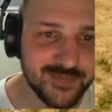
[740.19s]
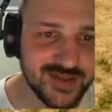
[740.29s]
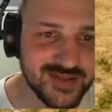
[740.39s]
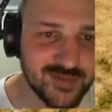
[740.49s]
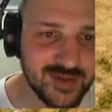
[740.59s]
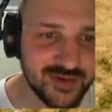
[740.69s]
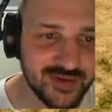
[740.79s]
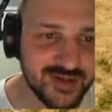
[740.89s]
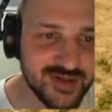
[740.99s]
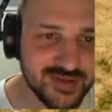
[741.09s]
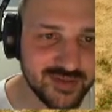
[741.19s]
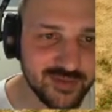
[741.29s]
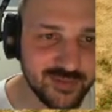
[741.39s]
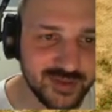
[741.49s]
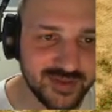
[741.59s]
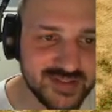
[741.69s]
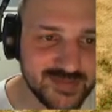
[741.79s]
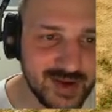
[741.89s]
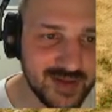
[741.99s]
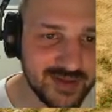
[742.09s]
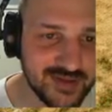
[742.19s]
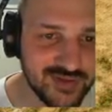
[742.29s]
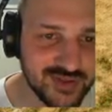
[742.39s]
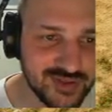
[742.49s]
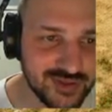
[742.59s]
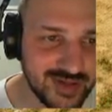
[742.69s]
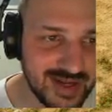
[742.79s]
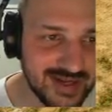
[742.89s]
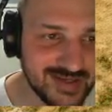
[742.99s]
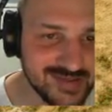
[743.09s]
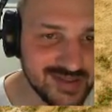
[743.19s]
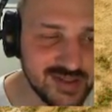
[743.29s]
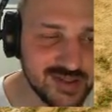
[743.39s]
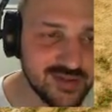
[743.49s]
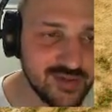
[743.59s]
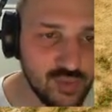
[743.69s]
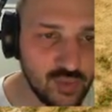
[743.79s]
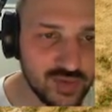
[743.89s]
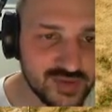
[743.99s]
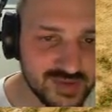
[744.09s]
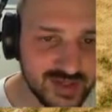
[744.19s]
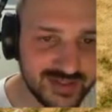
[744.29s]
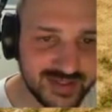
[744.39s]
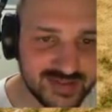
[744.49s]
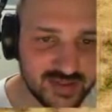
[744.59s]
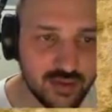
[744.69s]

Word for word: This is one of those really smart things you can do as Norse against